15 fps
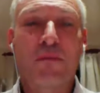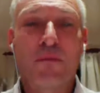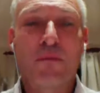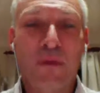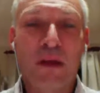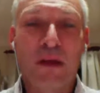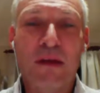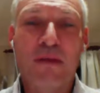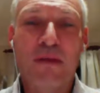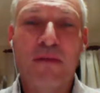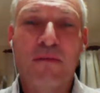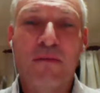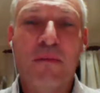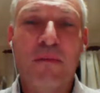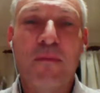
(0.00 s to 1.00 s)
that
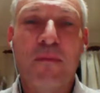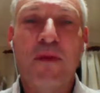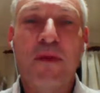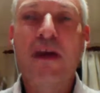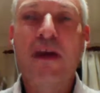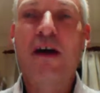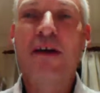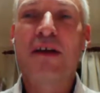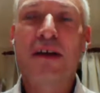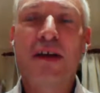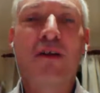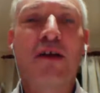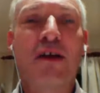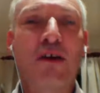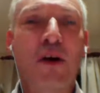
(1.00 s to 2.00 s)
the idea
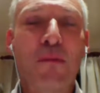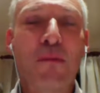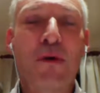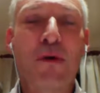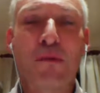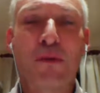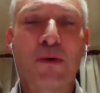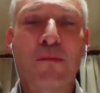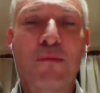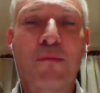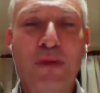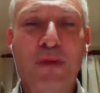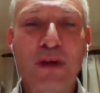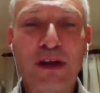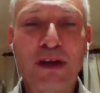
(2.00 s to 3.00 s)
that Hubble would
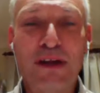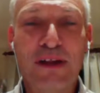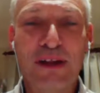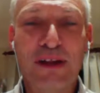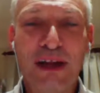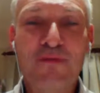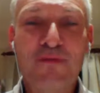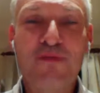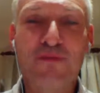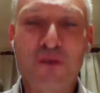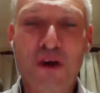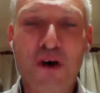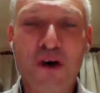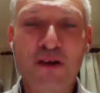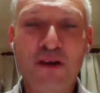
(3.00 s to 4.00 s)
be left to
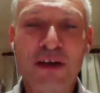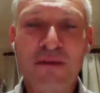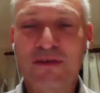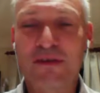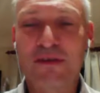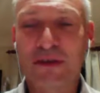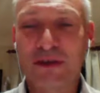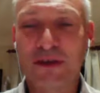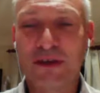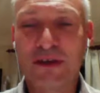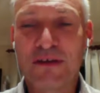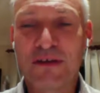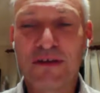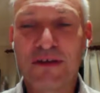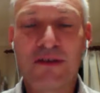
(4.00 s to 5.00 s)
rot after
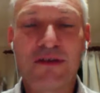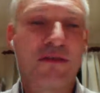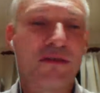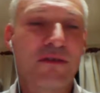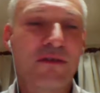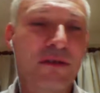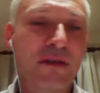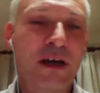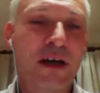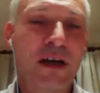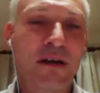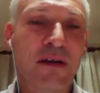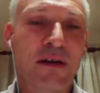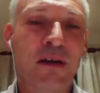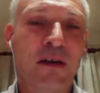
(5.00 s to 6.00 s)
the
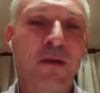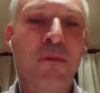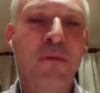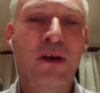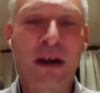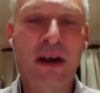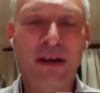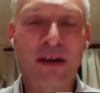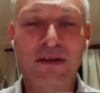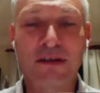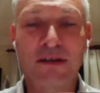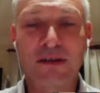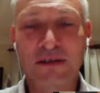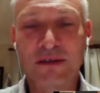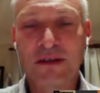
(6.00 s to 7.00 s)
Columbia
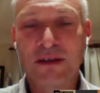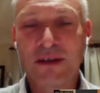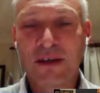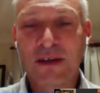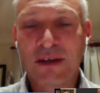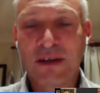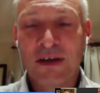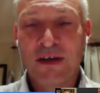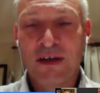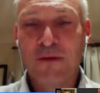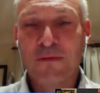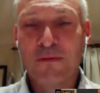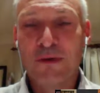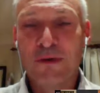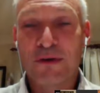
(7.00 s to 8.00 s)
accident
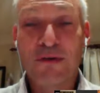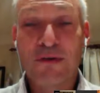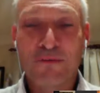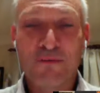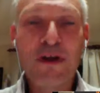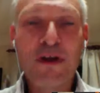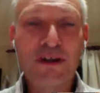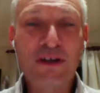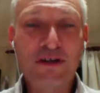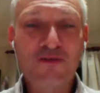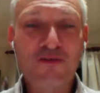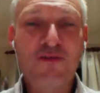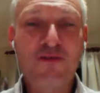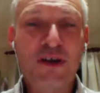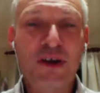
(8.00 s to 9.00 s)
really
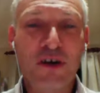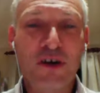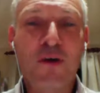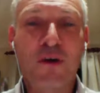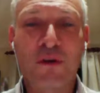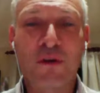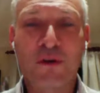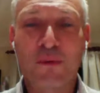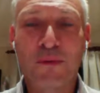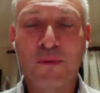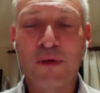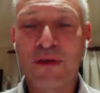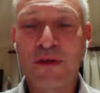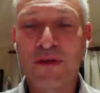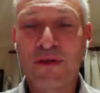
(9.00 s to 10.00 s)
struck a chord
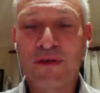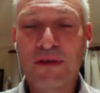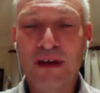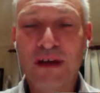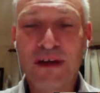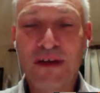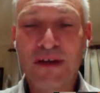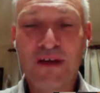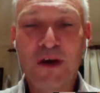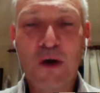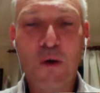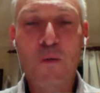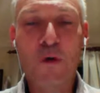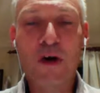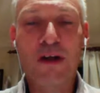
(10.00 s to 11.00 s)
with the
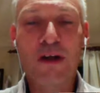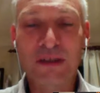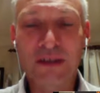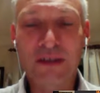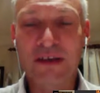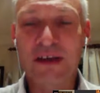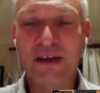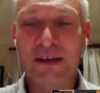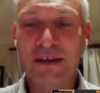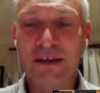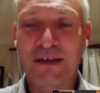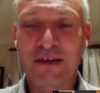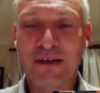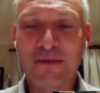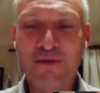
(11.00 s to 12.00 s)
whole world, didn't it?
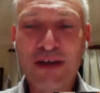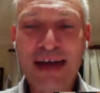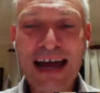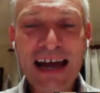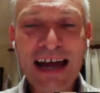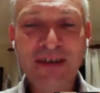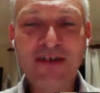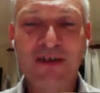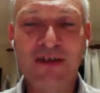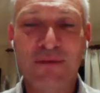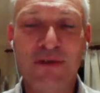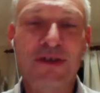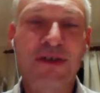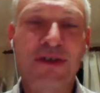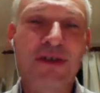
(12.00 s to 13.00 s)
The reaction
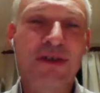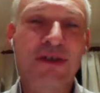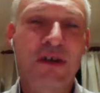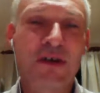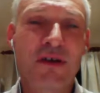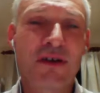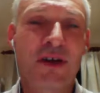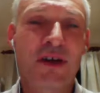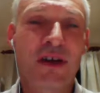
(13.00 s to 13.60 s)
was just astonishing,